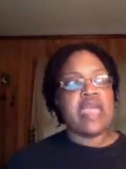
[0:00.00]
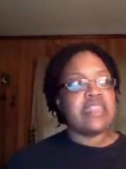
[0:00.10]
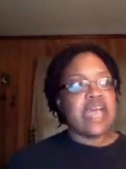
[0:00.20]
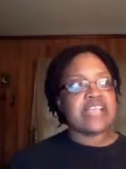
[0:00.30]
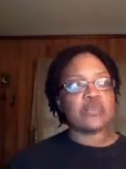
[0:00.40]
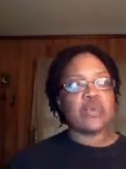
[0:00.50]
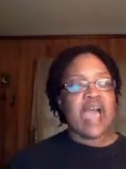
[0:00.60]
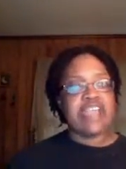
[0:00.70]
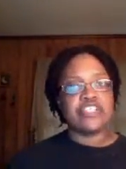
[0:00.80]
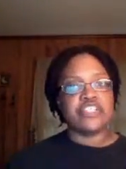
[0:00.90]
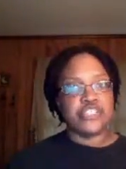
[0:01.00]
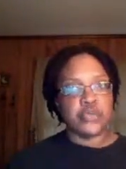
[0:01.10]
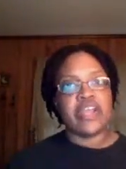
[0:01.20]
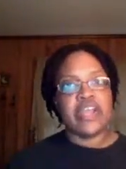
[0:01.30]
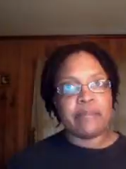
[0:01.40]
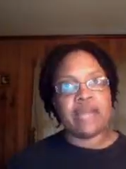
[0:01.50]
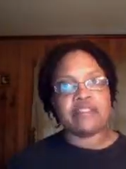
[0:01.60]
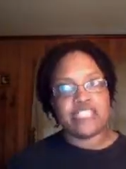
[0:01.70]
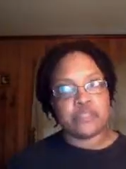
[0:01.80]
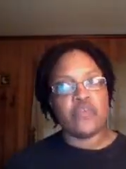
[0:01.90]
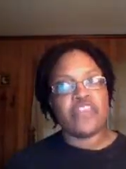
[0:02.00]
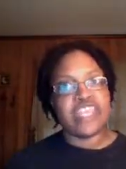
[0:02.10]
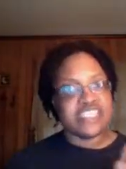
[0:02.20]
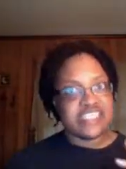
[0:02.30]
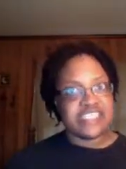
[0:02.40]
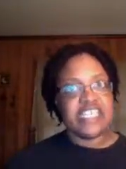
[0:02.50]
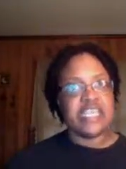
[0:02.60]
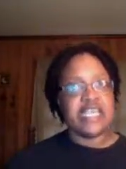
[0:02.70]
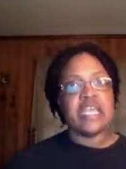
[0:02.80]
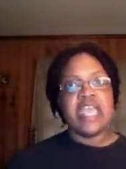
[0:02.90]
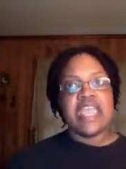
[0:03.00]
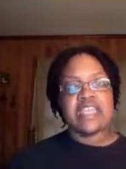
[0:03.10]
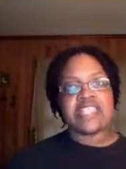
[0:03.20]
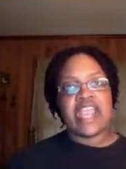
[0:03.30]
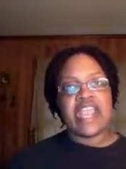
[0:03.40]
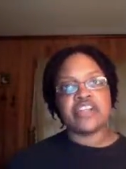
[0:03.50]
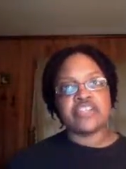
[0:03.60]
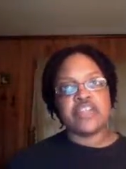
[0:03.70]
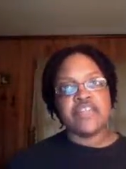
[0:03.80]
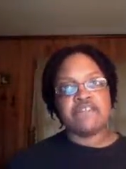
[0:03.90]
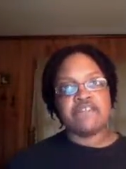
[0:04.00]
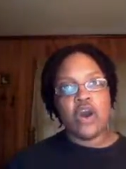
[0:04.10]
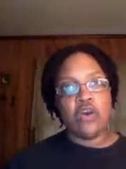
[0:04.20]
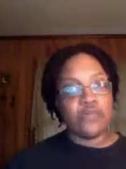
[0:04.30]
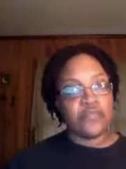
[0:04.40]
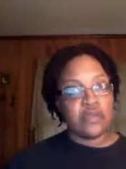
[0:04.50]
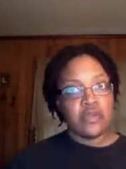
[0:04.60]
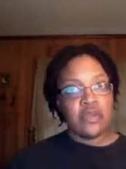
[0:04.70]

And that's what I enjoy about this movie is seeing his character evolve